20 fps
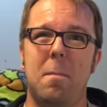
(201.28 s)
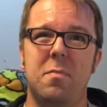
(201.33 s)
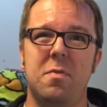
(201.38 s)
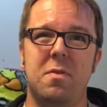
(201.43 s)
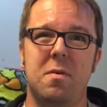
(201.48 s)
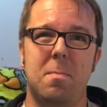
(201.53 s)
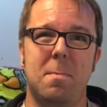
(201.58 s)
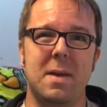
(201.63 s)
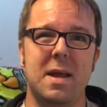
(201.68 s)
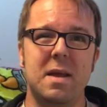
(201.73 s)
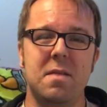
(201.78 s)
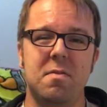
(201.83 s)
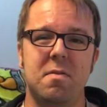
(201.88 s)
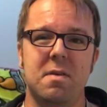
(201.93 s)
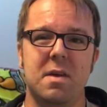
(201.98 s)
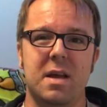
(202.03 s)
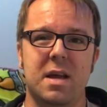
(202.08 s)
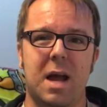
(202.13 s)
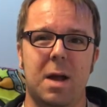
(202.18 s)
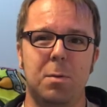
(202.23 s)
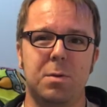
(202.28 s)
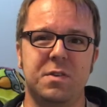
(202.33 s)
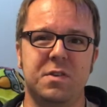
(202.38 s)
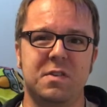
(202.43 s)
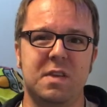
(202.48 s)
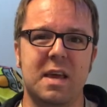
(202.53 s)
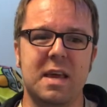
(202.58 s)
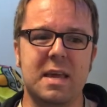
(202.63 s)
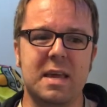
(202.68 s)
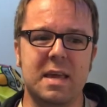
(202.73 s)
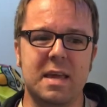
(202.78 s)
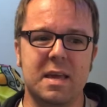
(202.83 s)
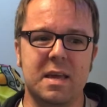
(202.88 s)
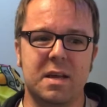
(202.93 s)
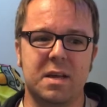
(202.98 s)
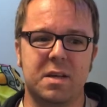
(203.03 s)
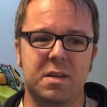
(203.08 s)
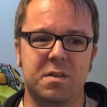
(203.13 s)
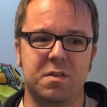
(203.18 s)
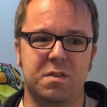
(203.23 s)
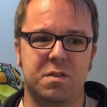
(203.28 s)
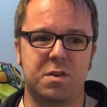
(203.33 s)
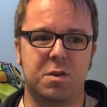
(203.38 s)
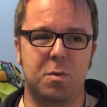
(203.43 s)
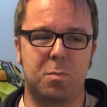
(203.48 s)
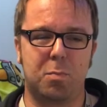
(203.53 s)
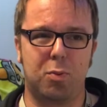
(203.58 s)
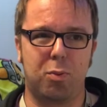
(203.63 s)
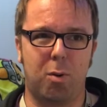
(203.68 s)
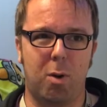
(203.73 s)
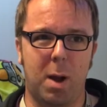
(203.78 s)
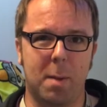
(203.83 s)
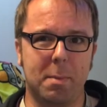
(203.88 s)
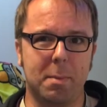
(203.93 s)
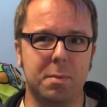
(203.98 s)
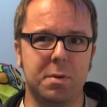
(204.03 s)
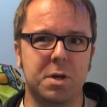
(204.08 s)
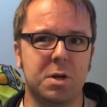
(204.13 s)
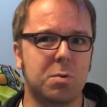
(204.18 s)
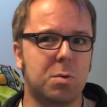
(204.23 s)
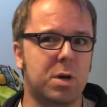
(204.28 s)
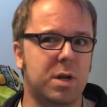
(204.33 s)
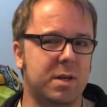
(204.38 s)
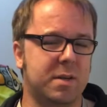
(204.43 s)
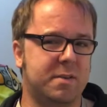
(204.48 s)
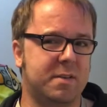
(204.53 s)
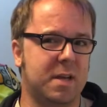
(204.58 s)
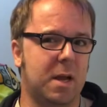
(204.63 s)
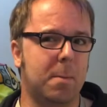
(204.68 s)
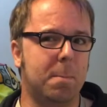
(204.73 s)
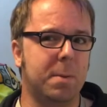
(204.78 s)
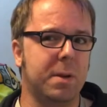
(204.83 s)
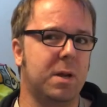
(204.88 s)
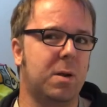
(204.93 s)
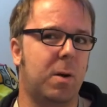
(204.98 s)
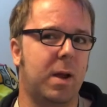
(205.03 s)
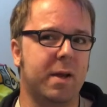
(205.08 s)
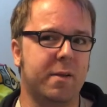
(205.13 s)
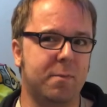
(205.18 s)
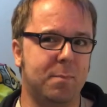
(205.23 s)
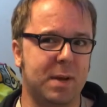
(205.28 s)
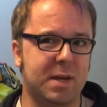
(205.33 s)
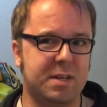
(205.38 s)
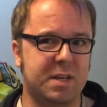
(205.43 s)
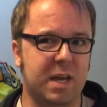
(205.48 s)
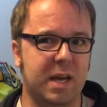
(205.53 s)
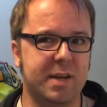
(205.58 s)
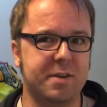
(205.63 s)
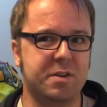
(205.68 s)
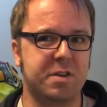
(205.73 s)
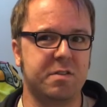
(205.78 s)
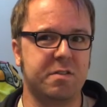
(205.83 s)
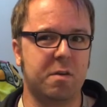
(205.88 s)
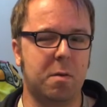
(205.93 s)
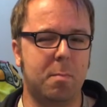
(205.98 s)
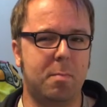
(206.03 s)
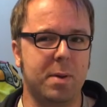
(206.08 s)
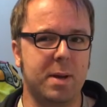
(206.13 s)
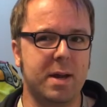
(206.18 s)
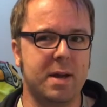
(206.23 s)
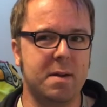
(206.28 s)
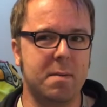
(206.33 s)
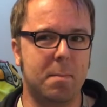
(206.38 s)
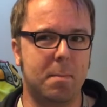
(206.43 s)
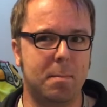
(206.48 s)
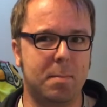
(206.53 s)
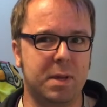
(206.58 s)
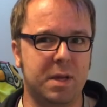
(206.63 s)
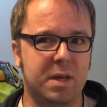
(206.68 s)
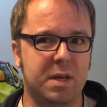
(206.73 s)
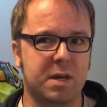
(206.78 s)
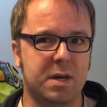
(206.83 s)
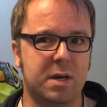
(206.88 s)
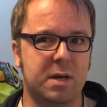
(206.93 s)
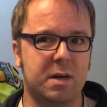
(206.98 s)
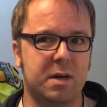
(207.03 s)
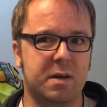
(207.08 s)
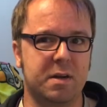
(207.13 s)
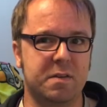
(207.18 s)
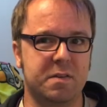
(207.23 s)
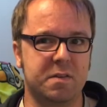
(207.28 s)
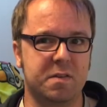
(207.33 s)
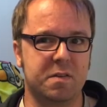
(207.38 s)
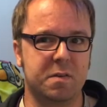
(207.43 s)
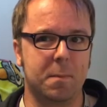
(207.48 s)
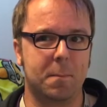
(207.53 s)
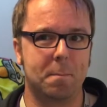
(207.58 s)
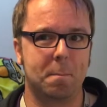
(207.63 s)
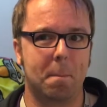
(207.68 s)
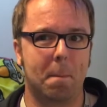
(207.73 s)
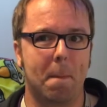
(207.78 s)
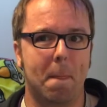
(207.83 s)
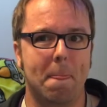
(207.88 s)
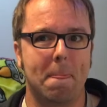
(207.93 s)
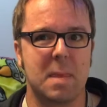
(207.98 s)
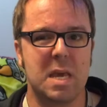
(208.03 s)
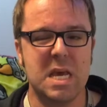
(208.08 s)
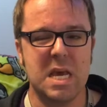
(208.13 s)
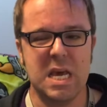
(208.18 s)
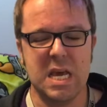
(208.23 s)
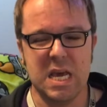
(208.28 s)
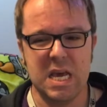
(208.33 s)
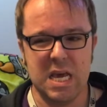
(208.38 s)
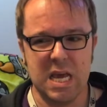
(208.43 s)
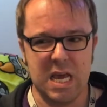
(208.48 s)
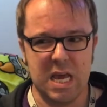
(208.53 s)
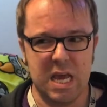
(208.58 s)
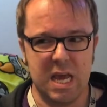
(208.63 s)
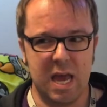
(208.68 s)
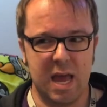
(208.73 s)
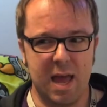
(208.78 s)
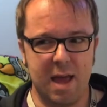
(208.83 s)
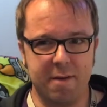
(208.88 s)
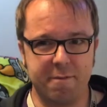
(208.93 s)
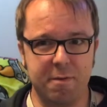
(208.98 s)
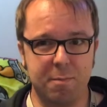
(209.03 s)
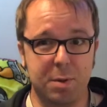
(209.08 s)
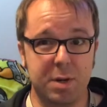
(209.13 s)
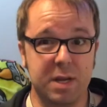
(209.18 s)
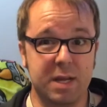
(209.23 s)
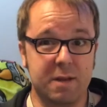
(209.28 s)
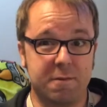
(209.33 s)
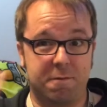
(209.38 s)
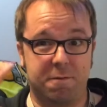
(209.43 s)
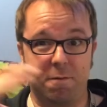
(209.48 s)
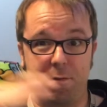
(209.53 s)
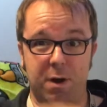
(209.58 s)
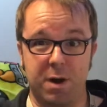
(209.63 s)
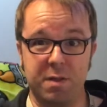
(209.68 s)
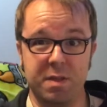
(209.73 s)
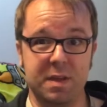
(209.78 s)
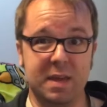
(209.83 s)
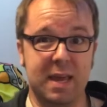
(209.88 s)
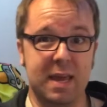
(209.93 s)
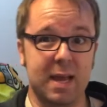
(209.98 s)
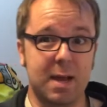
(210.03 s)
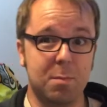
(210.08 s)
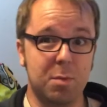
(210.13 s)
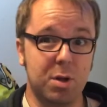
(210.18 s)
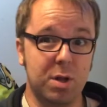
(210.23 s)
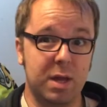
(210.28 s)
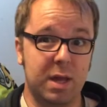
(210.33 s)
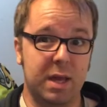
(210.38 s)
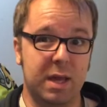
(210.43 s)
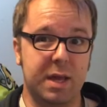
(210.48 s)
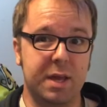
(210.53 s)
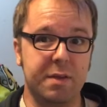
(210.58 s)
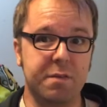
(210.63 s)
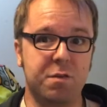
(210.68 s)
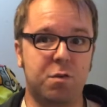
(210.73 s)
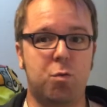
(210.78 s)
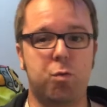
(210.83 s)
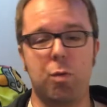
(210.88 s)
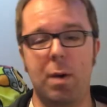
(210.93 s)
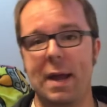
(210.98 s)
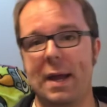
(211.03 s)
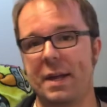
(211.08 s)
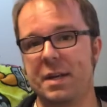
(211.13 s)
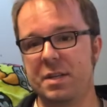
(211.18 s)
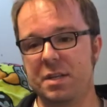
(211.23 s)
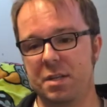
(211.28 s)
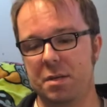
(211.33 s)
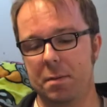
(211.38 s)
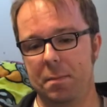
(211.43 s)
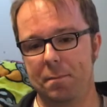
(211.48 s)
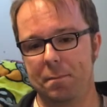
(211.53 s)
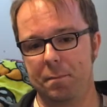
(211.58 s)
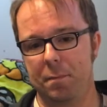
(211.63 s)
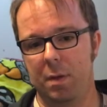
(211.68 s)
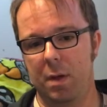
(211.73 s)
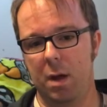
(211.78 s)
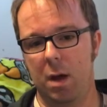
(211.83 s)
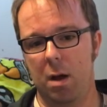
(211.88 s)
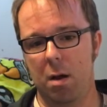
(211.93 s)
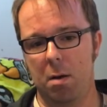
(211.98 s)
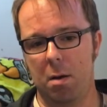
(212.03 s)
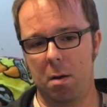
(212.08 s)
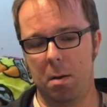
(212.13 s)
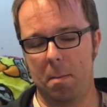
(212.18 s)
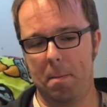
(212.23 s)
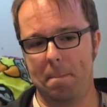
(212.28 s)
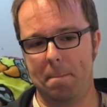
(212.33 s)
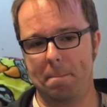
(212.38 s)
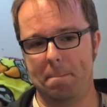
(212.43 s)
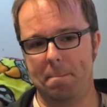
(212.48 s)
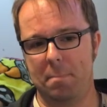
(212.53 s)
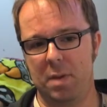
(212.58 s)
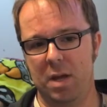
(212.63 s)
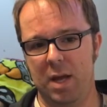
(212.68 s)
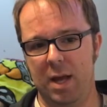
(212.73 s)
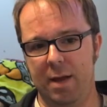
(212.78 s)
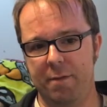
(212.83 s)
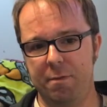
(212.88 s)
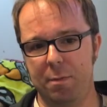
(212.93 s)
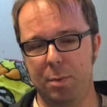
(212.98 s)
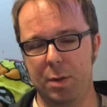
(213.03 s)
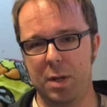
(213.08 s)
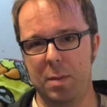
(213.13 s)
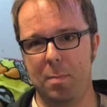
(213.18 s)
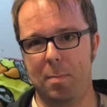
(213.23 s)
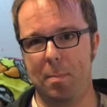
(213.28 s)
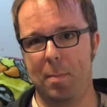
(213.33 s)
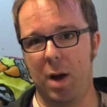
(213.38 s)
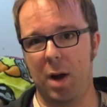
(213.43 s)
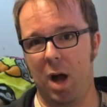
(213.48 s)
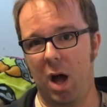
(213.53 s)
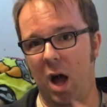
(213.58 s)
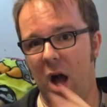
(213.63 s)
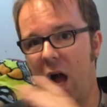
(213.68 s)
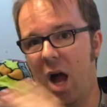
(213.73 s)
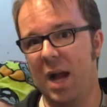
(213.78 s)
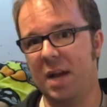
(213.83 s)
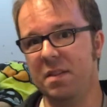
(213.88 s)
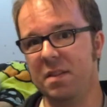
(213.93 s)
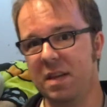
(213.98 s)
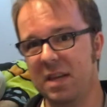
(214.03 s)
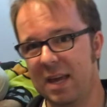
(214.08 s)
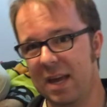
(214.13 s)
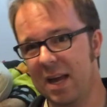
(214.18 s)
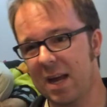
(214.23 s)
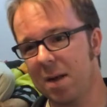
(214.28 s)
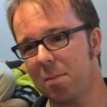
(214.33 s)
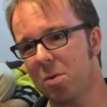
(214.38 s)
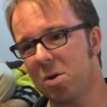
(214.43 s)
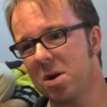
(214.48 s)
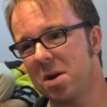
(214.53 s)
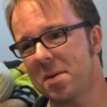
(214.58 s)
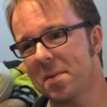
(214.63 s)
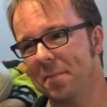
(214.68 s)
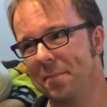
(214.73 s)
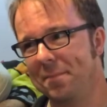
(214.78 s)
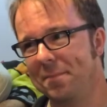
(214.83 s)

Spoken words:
The main thing I would say is you're probably going to want to temper your expectations a bit because everybody in front of the camera is great. Everybody behind the camera,